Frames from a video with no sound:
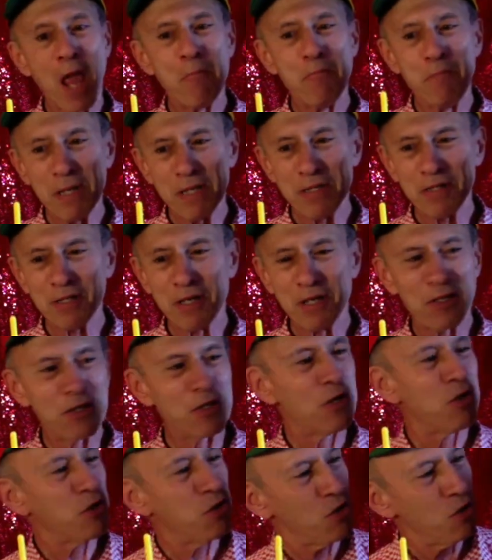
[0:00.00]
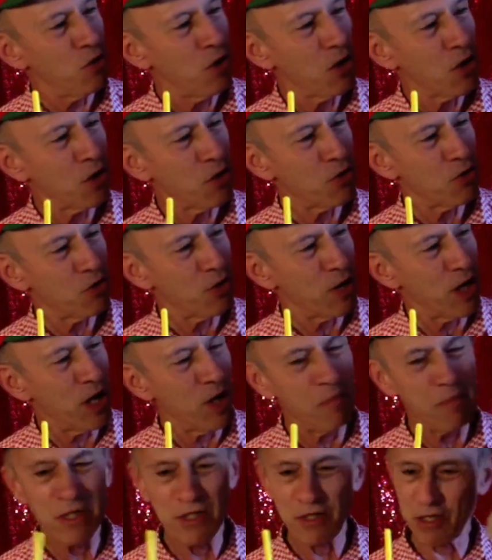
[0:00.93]
Biscuit, could you could you
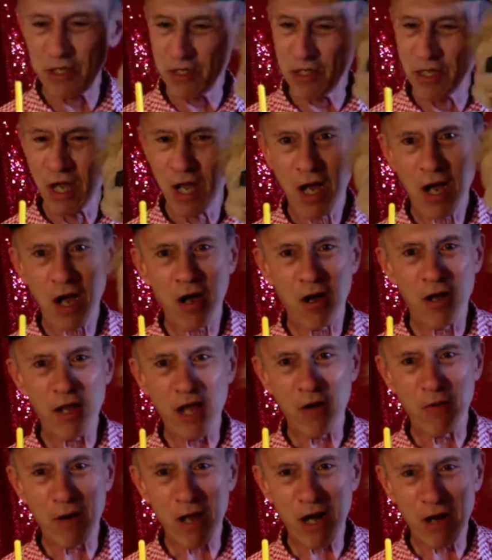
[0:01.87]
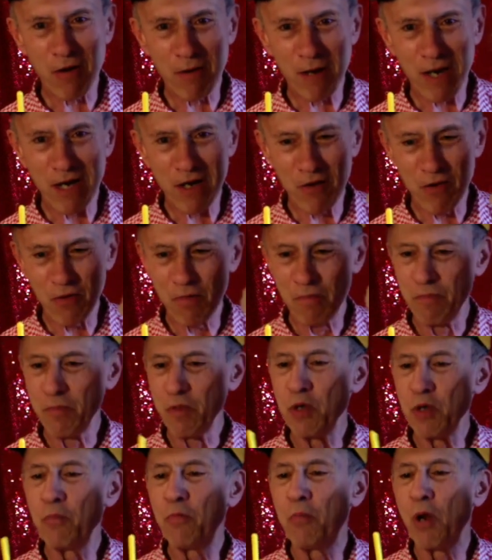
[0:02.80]
help me? Just oh yeah, what do I do?
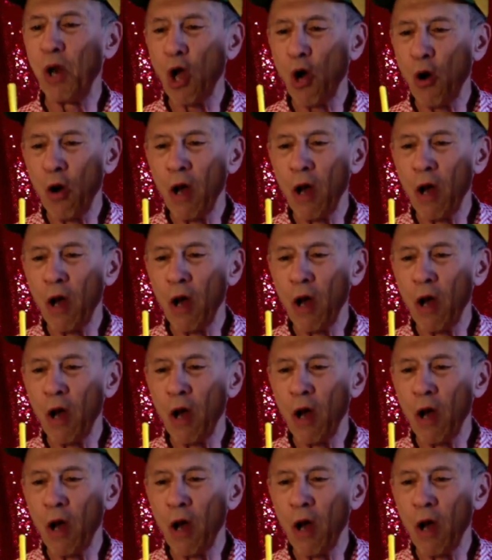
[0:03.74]
You blow